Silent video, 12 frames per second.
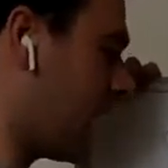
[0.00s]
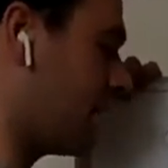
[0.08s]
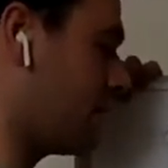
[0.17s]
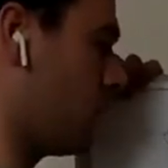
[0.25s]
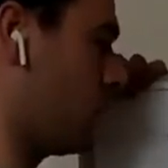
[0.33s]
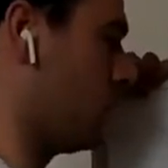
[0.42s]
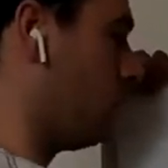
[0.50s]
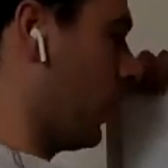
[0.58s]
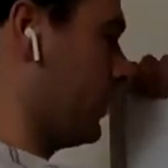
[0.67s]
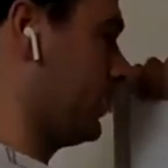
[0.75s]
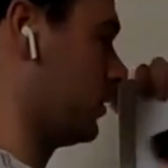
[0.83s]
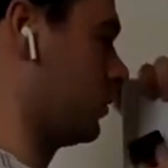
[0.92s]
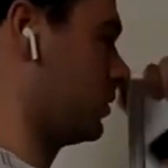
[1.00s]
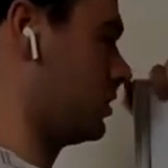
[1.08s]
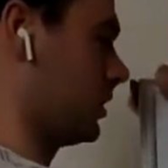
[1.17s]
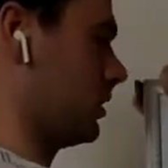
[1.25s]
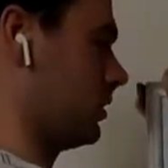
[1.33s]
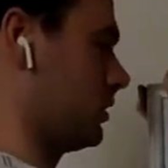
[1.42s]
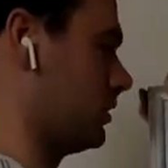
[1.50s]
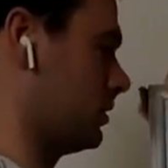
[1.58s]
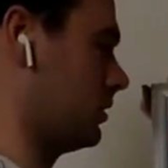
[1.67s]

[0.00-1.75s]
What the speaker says: time weighted return.